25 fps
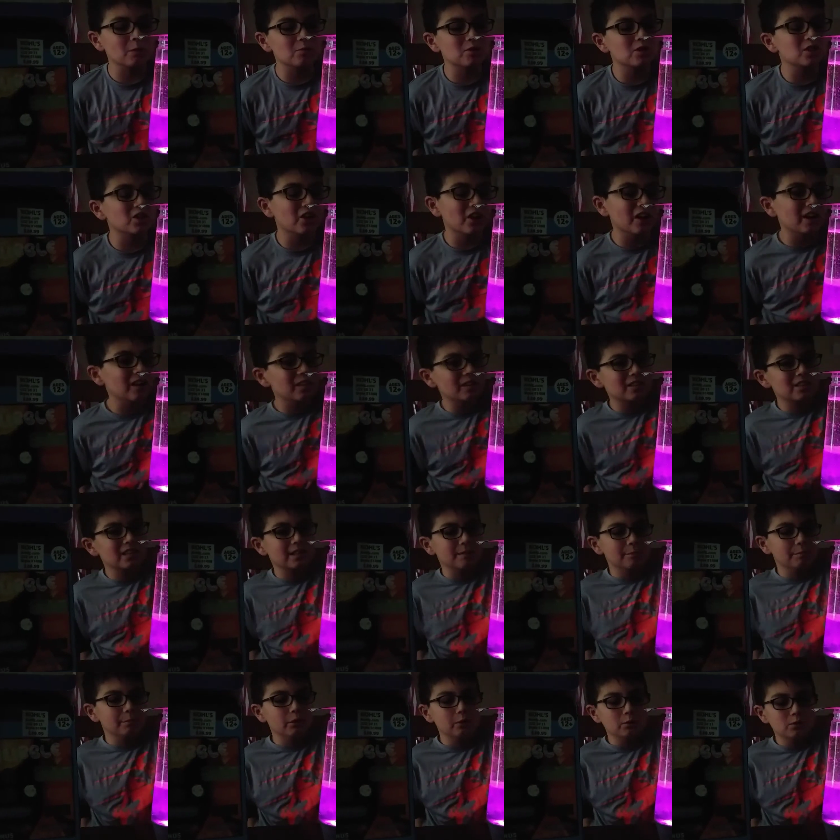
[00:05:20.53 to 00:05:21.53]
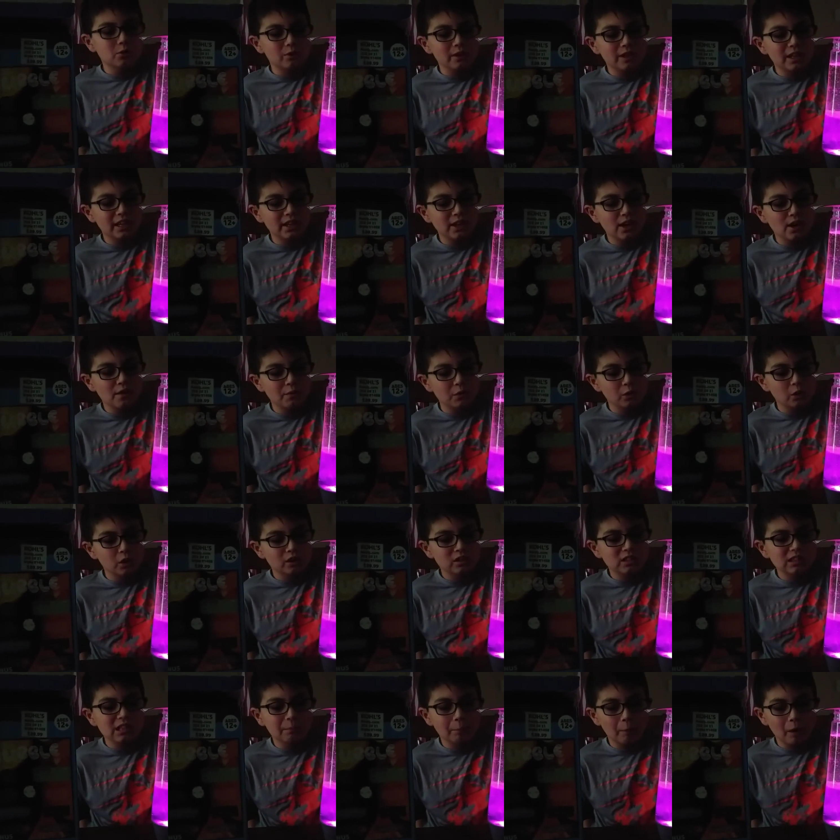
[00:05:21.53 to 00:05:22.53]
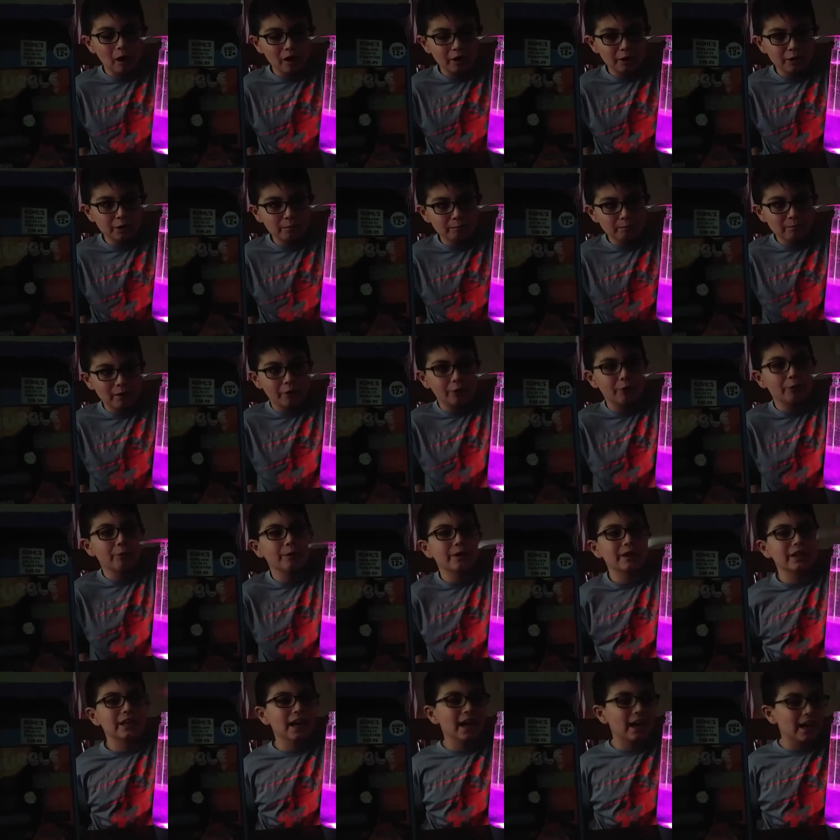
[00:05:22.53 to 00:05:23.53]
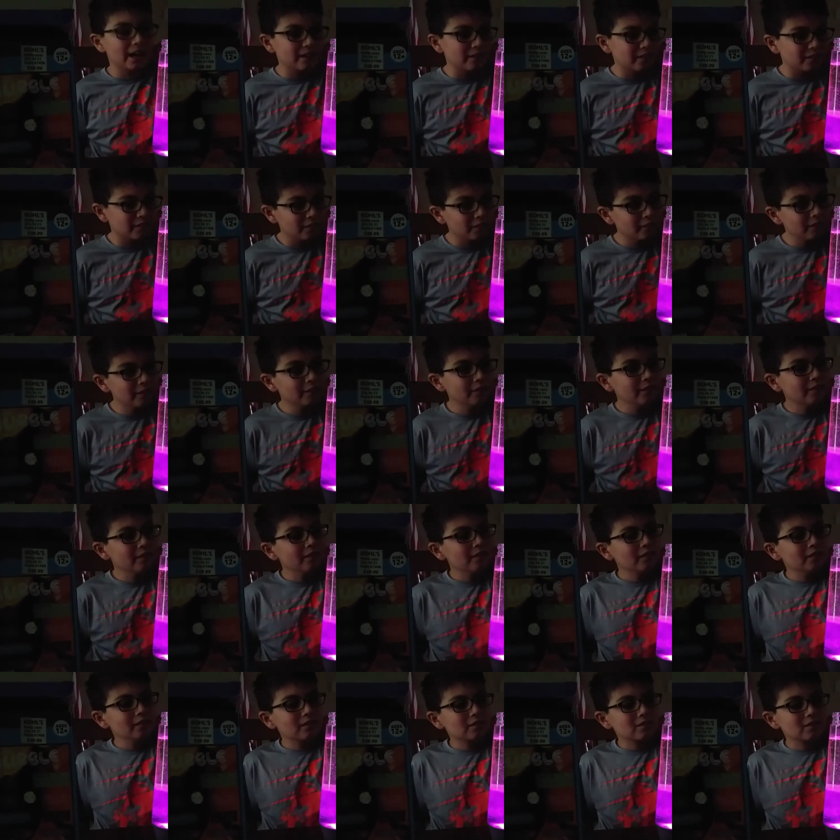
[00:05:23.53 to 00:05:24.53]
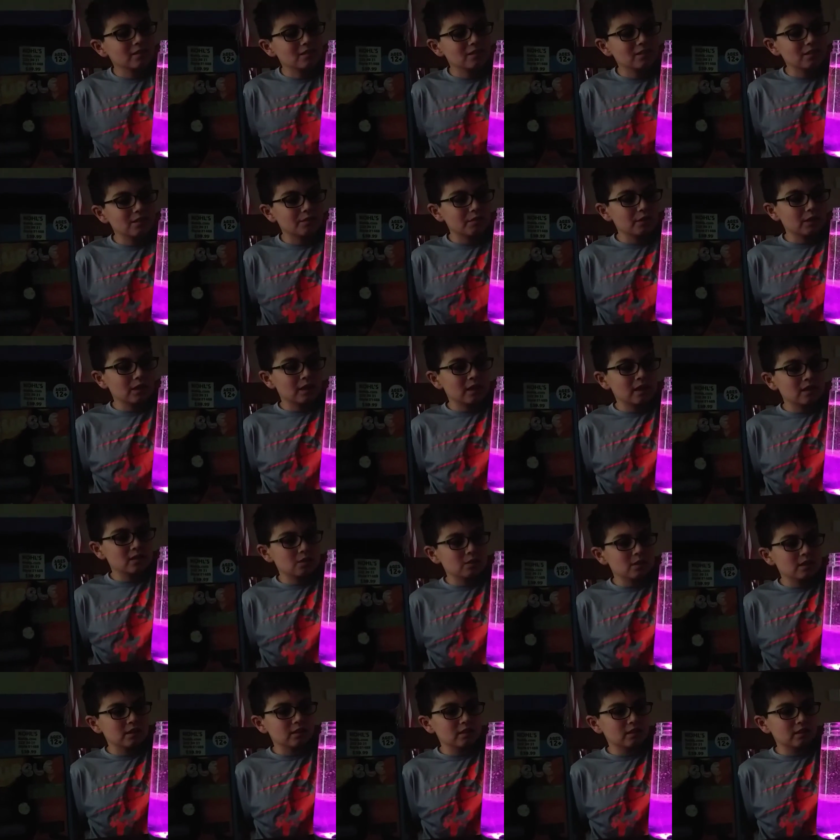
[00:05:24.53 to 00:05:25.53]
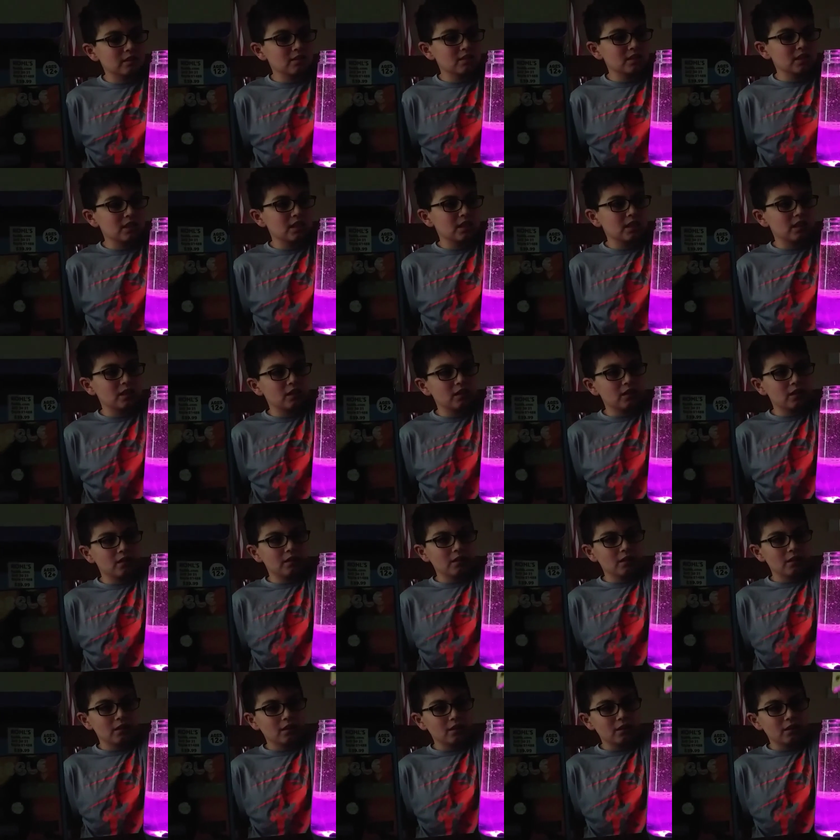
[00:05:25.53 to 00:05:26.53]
you start, it looks like a blue tornado if you look at the bottom. I'll do it again, just in case you didn't see.